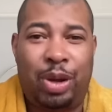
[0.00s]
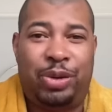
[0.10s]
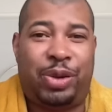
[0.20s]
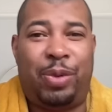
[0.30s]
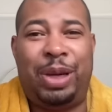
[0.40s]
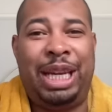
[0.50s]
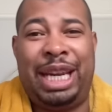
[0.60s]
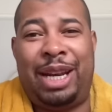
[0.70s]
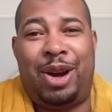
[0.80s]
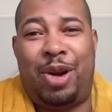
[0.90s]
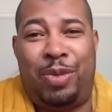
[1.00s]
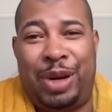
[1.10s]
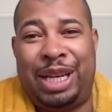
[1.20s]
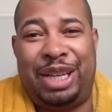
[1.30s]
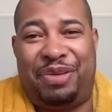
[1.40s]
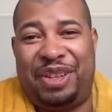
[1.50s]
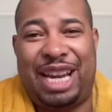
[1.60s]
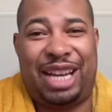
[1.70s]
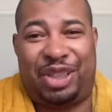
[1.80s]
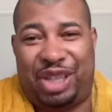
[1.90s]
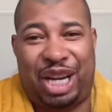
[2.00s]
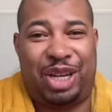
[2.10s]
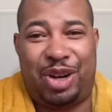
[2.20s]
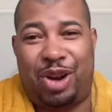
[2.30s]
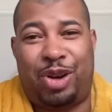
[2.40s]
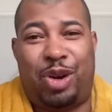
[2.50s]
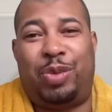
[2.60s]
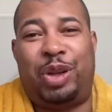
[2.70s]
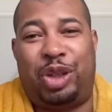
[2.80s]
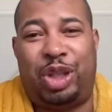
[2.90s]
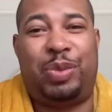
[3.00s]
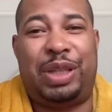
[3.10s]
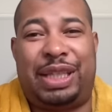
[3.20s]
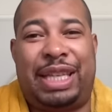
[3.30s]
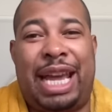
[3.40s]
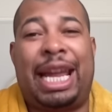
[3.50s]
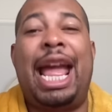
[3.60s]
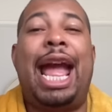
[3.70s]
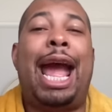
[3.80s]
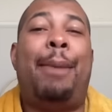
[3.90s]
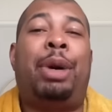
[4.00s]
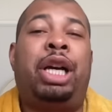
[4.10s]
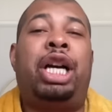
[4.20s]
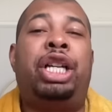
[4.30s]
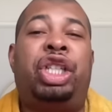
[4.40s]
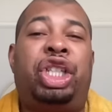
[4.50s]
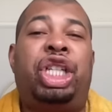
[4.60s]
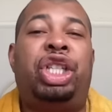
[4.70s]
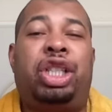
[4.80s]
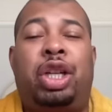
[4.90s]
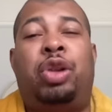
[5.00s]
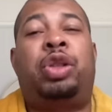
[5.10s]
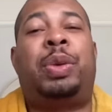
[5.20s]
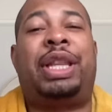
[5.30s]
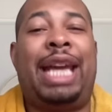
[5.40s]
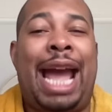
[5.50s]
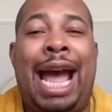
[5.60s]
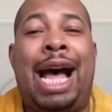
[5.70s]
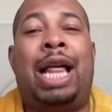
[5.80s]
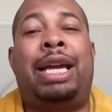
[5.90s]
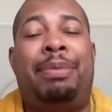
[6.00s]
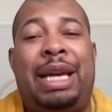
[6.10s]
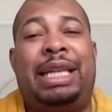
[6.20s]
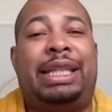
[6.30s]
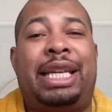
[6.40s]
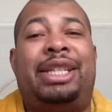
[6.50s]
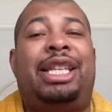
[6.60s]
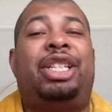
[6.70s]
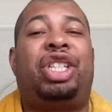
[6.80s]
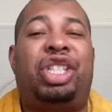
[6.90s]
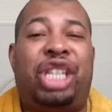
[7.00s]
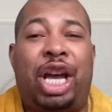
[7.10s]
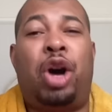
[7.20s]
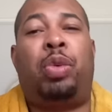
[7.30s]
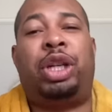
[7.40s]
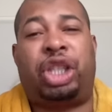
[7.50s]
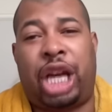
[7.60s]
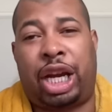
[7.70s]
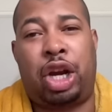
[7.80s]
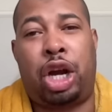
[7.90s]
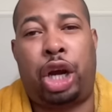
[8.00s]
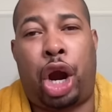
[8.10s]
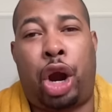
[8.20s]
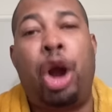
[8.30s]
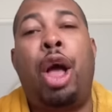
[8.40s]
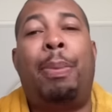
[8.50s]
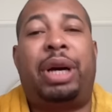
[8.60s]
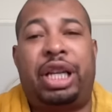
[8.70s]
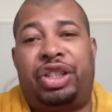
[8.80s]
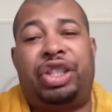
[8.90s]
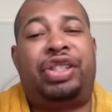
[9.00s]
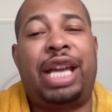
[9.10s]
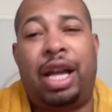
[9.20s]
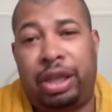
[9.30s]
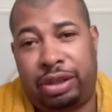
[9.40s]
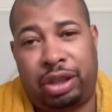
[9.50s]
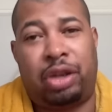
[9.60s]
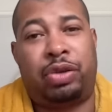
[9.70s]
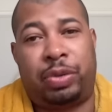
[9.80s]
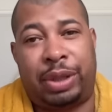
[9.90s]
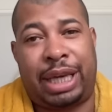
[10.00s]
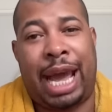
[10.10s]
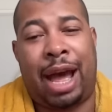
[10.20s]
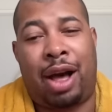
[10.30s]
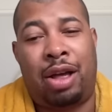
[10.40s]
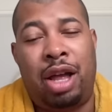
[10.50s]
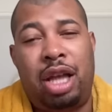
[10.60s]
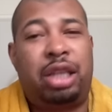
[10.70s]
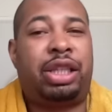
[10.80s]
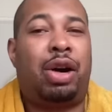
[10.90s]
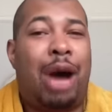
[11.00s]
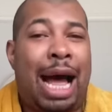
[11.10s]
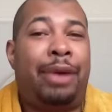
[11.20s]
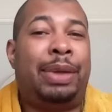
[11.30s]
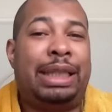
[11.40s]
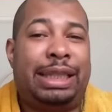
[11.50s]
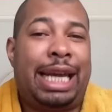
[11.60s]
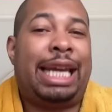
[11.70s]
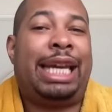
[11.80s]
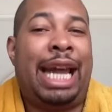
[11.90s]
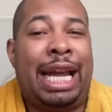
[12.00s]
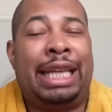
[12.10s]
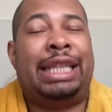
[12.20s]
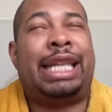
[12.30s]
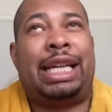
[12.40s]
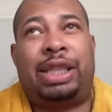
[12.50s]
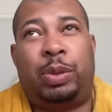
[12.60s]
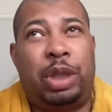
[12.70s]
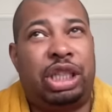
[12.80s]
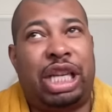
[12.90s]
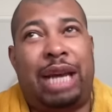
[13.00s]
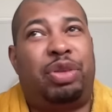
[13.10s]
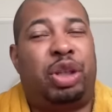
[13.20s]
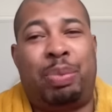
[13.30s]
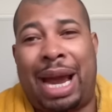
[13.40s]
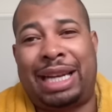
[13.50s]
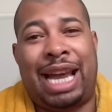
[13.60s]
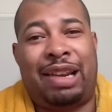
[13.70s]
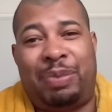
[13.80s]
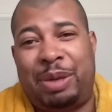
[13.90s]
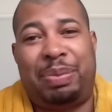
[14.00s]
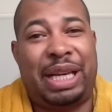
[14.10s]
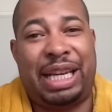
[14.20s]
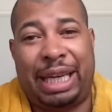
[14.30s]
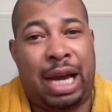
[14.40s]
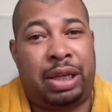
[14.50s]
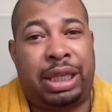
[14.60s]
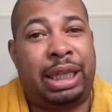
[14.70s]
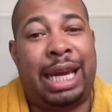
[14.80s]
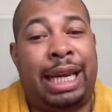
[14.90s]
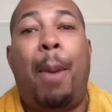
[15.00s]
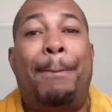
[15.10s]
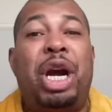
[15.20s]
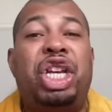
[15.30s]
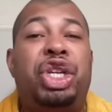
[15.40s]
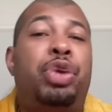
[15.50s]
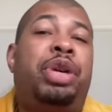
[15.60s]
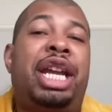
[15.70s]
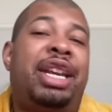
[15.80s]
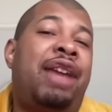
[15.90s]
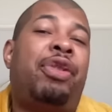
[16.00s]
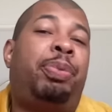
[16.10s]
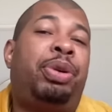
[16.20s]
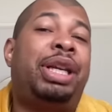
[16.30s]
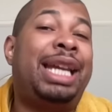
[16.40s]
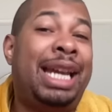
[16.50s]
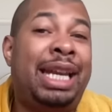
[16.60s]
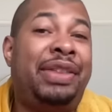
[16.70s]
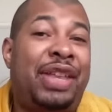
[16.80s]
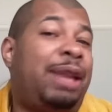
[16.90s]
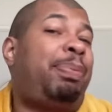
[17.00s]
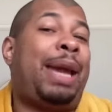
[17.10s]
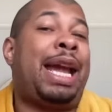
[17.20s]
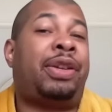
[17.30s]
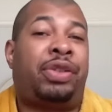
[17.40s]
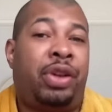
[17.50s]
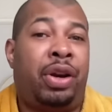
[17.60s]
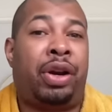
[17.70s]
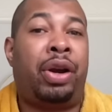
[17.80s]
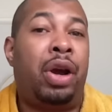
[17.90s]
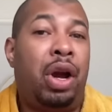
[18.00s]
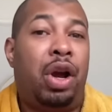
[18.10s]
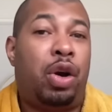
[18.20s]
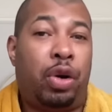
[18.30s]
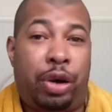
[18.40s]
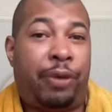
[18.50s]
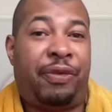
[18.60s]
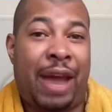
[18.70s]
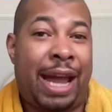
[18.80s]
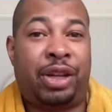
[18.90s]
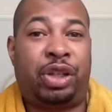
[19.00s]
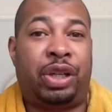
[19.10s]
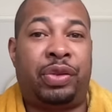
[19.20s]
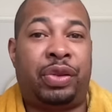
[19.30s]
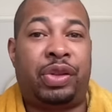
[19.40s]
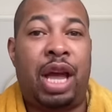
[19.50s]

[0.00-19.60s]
So we get on Wendy for not checking on her when she was sick. And because she's close with Cal, it makes sense that Giselle would check on her because Giselle is close with Cal. So I would say, Candace, that's the one time she might not have been being calculating. But you can never put anything past her or her fashions.